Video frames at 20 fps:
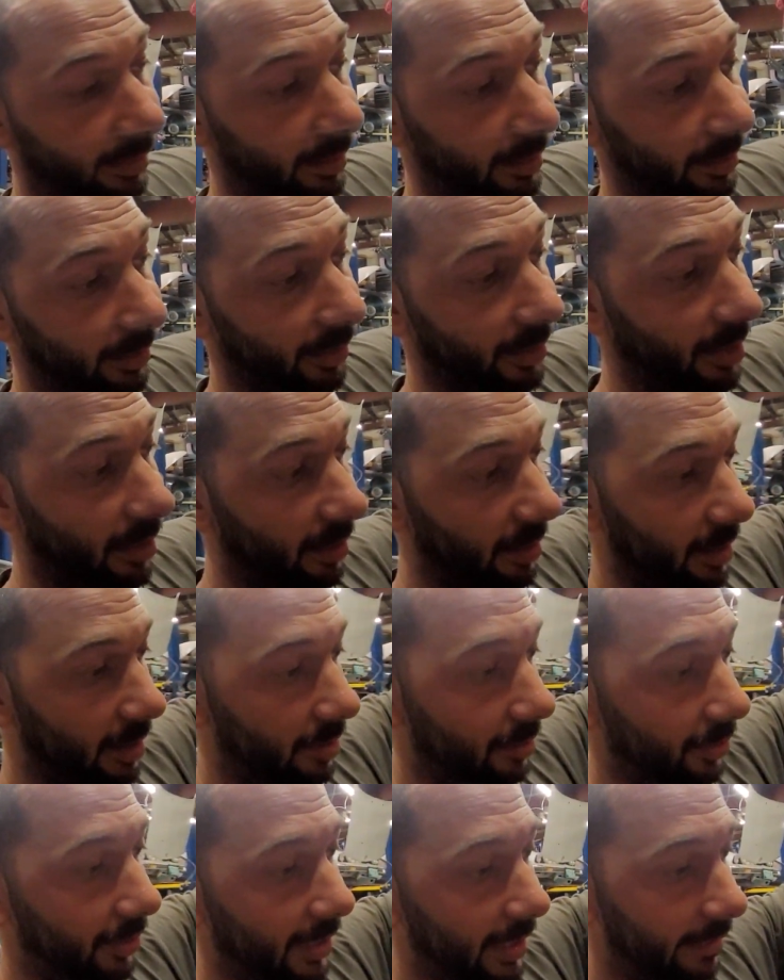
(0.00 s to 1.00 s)
another car that I
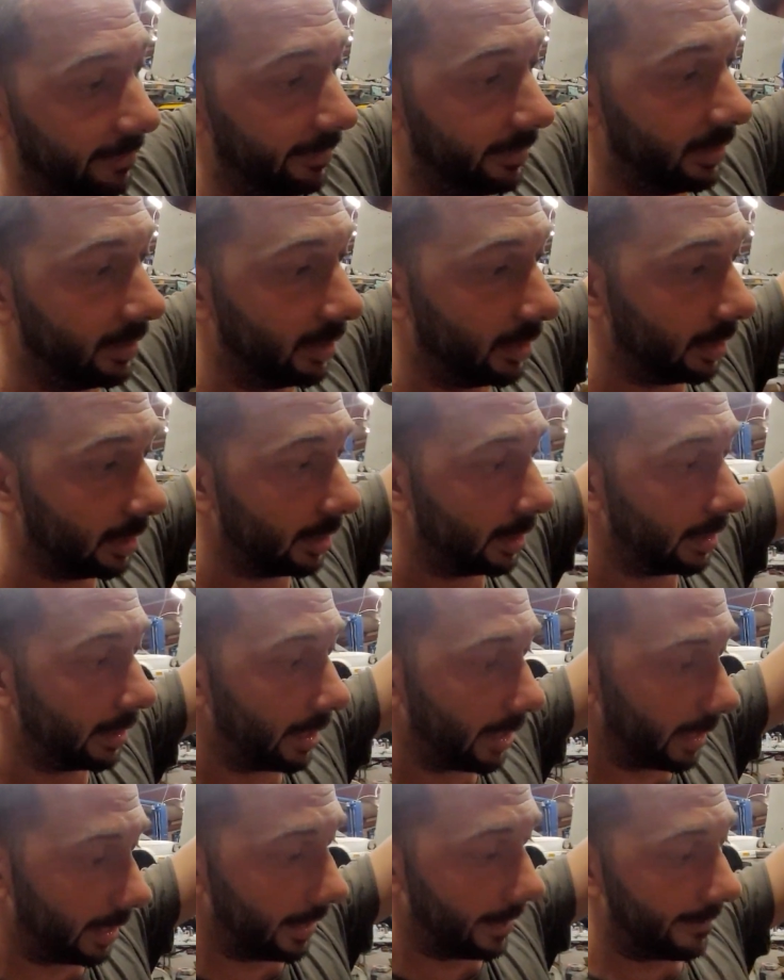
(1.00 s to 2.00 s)
don't drive.
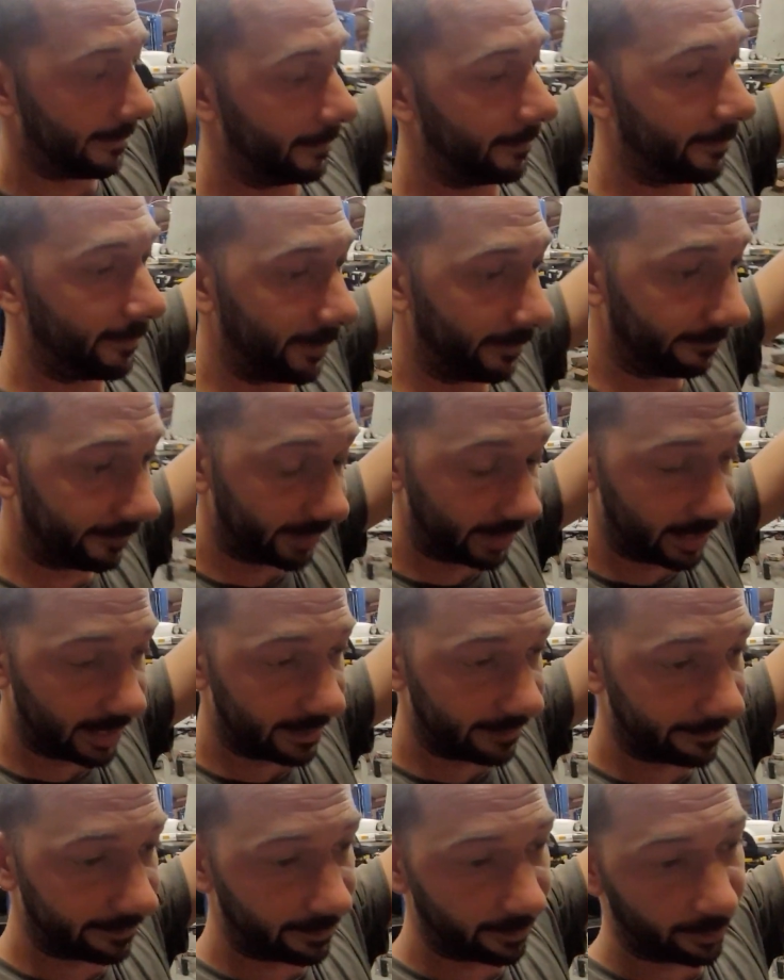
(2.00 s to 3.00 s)
But funny
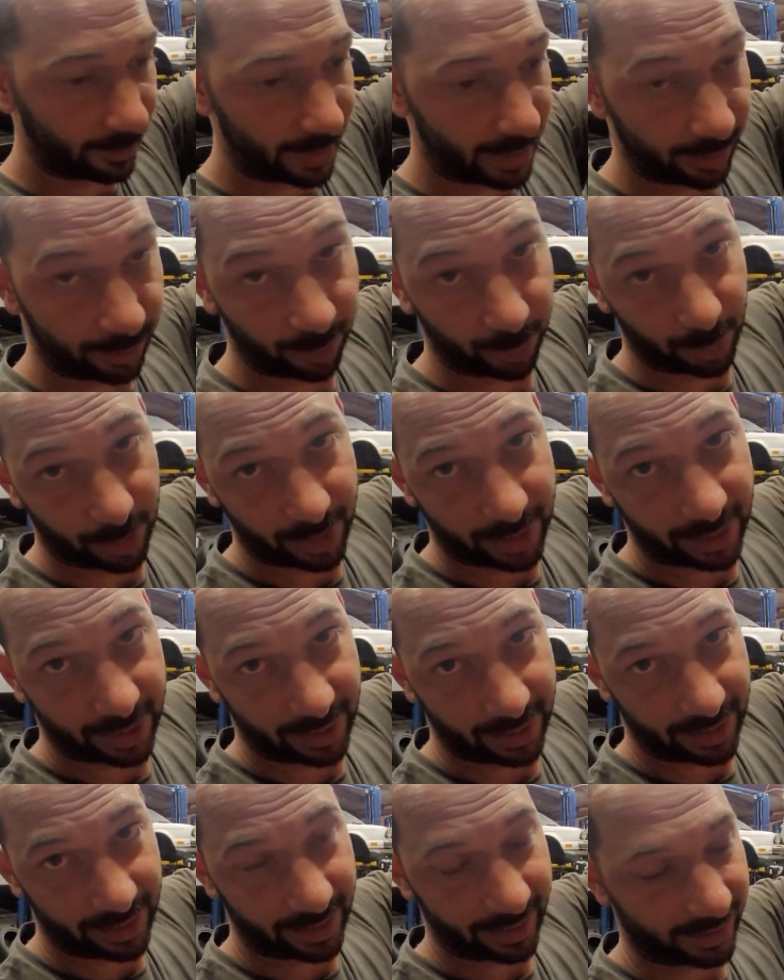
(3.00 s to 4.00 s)
enough, when I was working
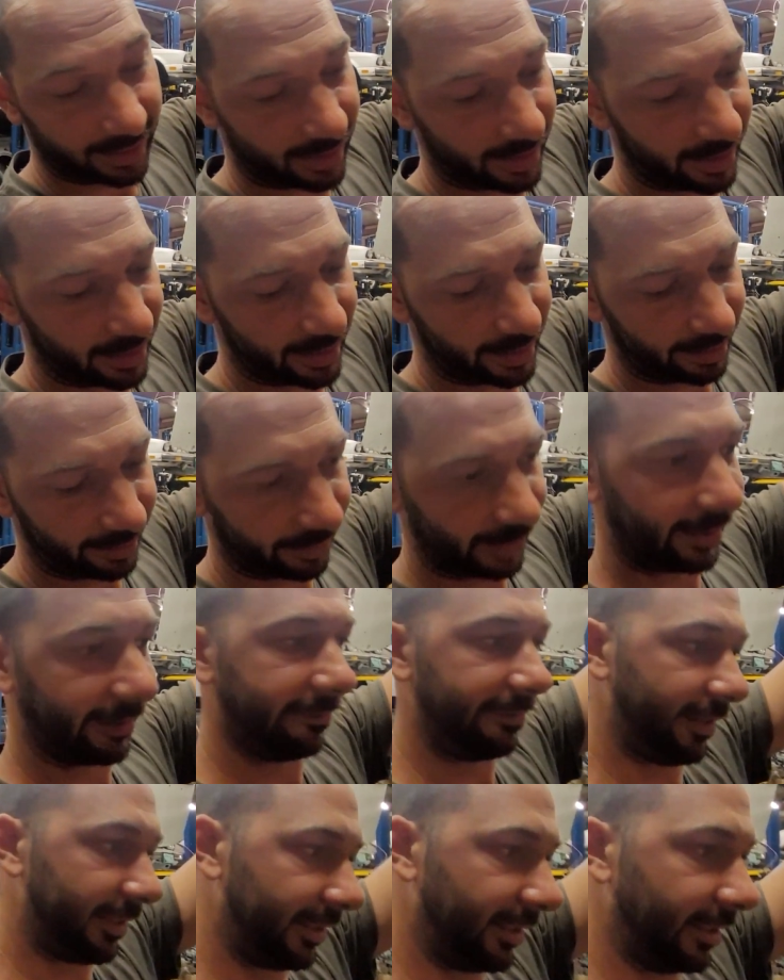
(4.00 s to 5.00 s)
on that car, I was like
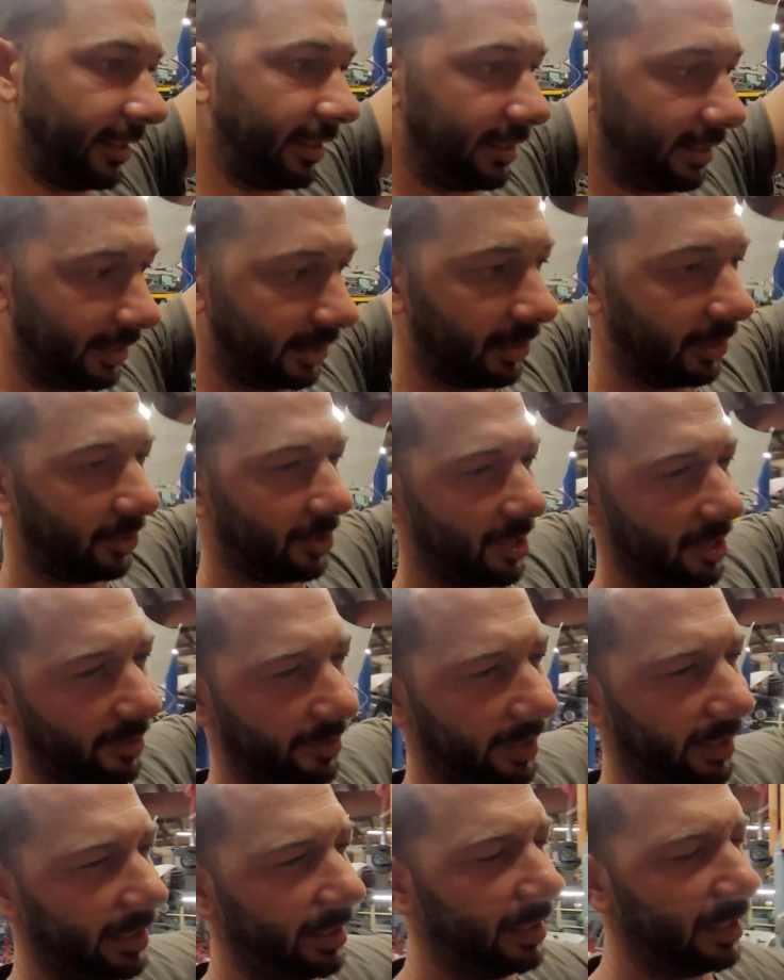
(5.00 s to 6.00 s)
fixing the things that are wrong with
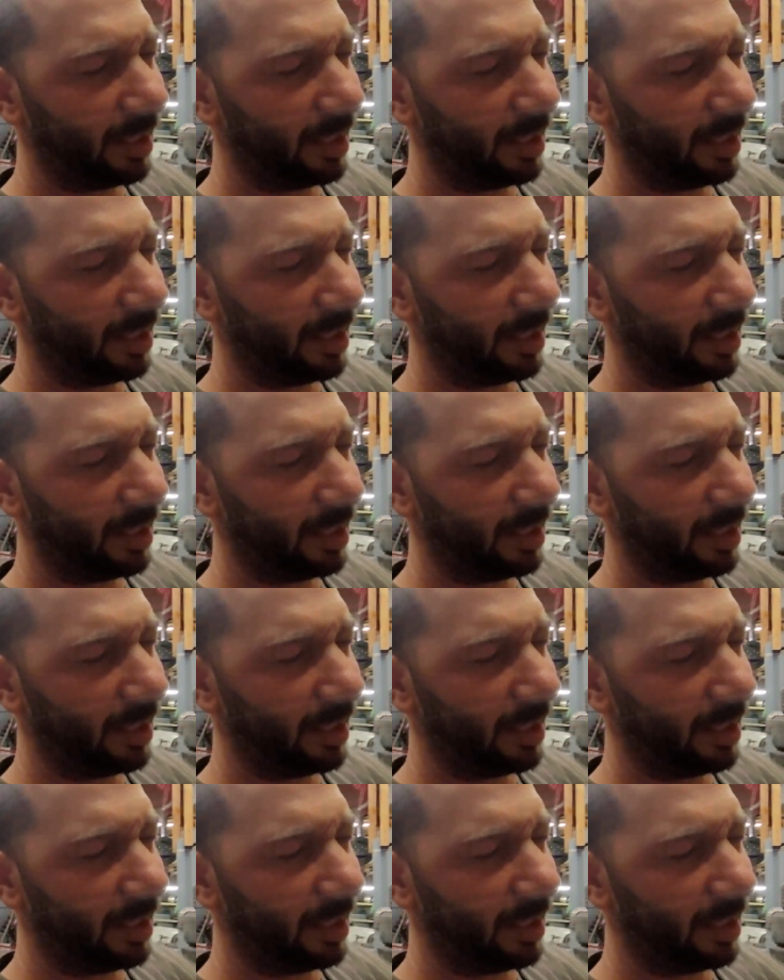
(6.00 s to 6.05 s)
it.